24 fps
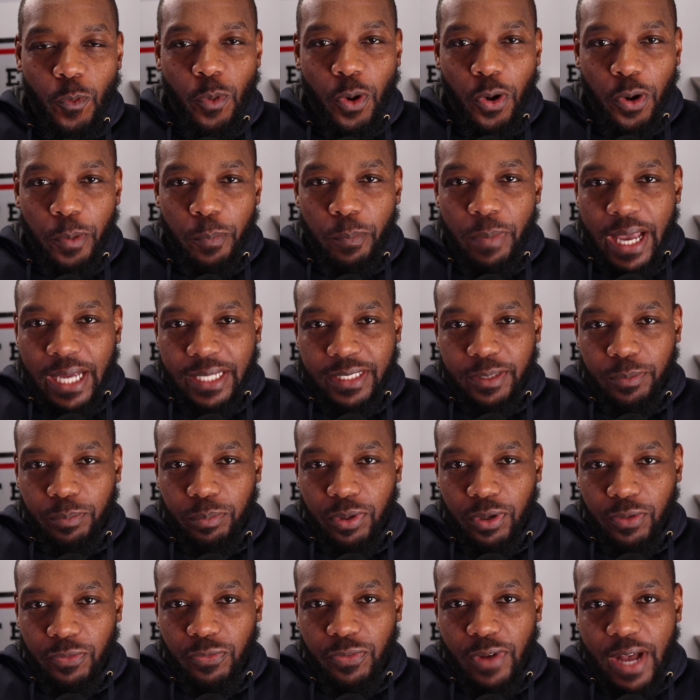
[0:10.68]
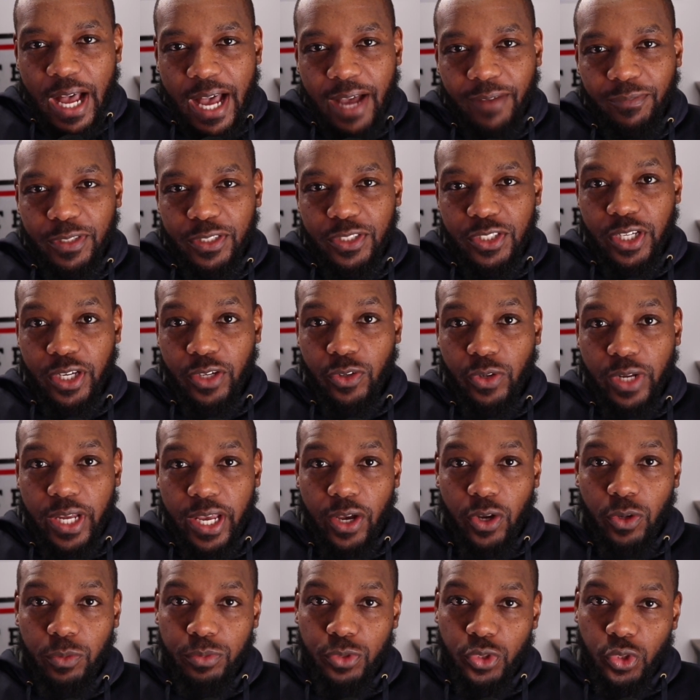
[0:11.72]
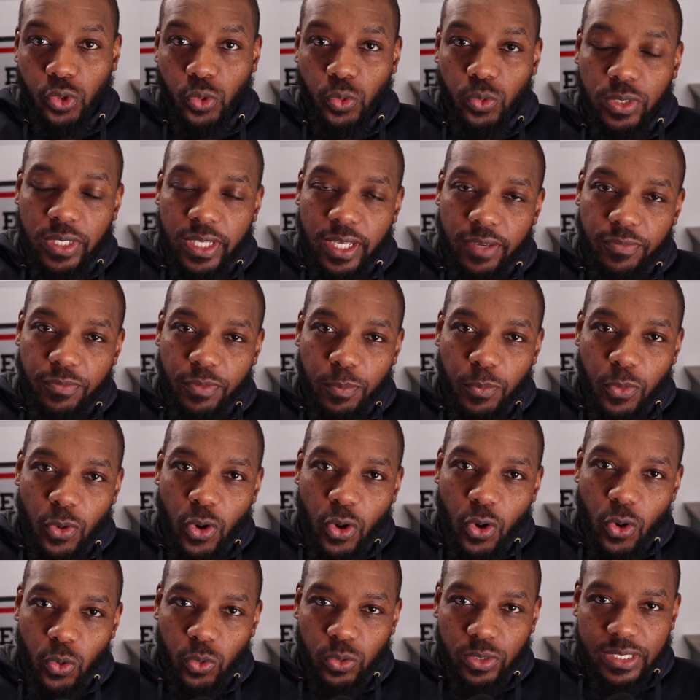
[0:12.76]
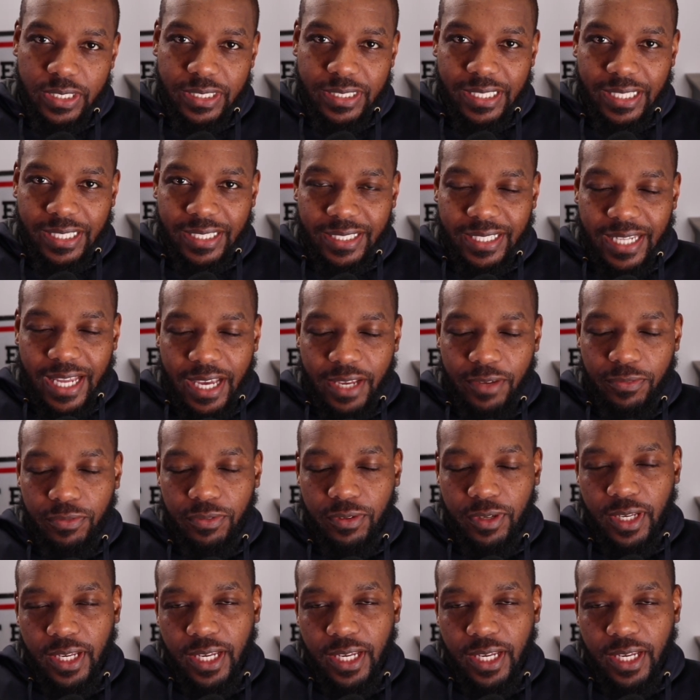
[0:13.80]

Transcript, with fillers: Welcome back to Book 5, the channel that helps you live a more holistic life.